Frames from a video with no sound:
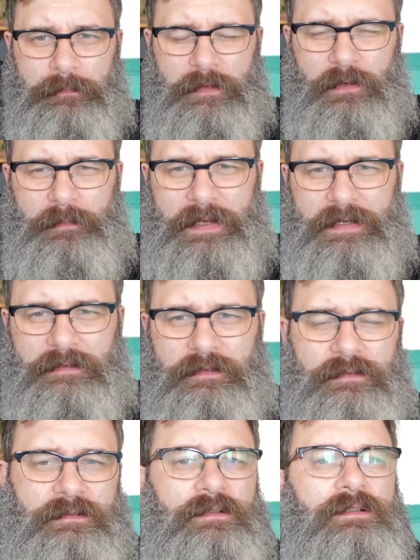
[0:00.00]
go back into
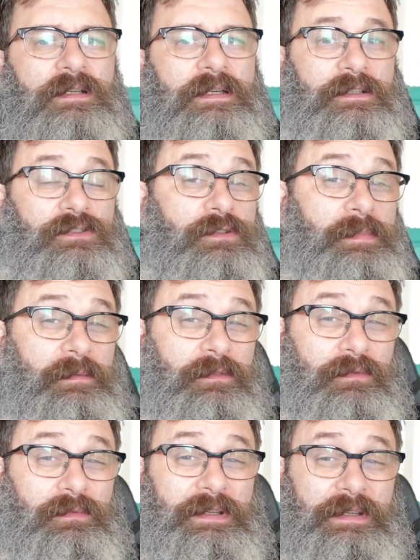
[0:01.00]
the Docker, and I should be able to
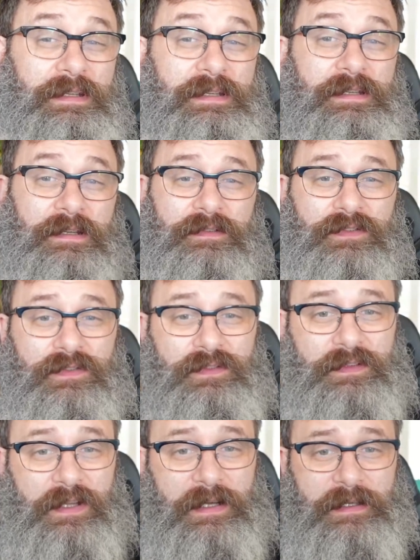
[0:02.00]

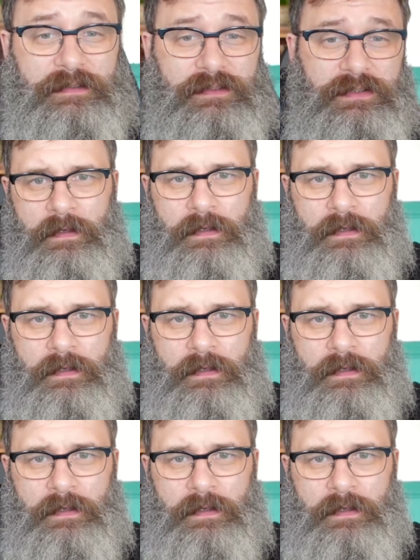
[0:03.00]
restart.